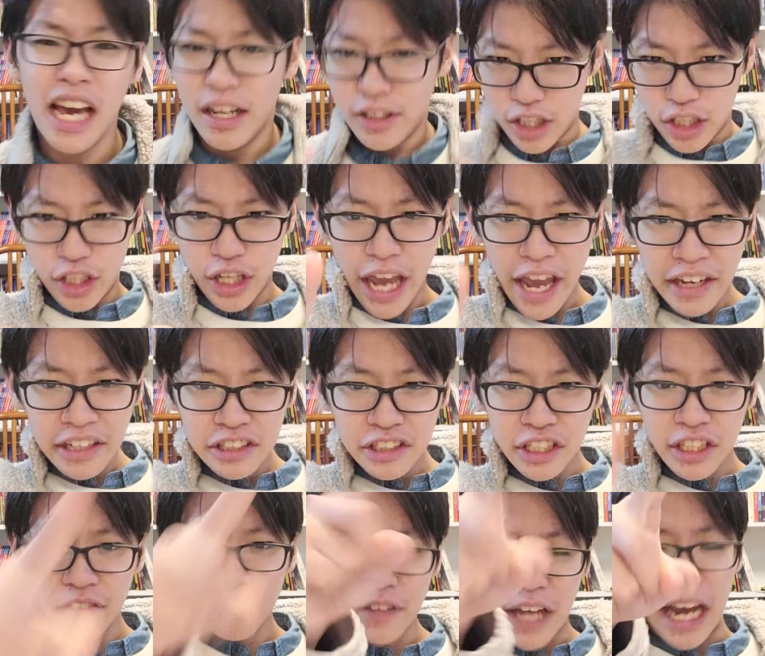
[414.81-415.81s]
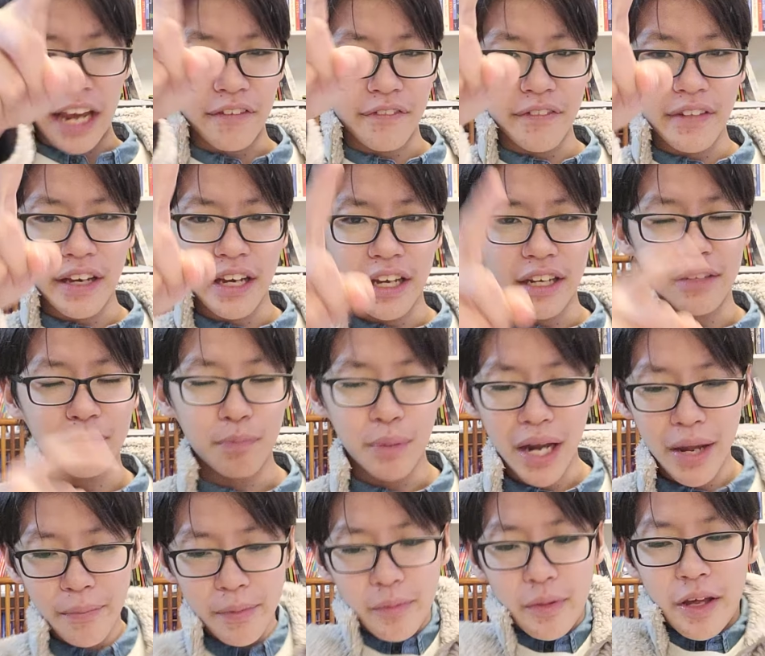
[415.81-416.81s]
the energy of light, and
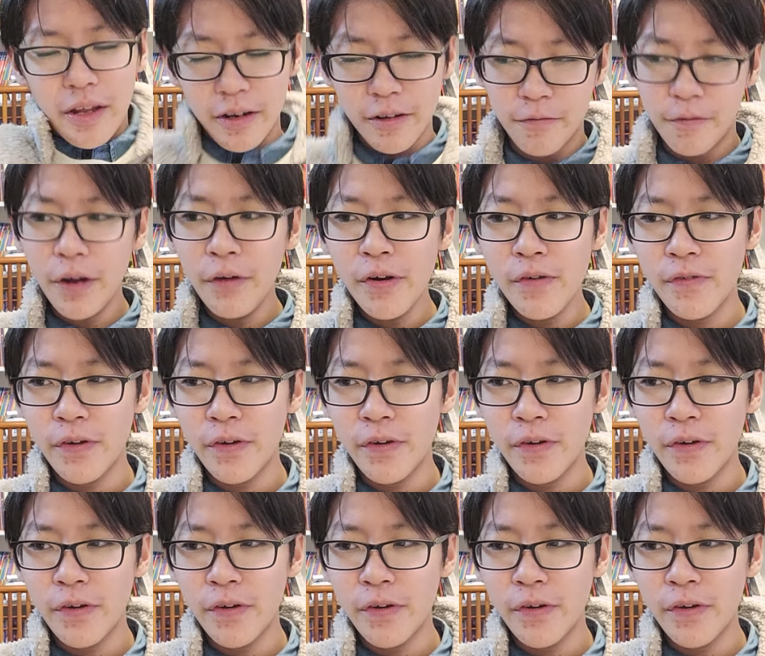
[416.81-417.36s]
a very,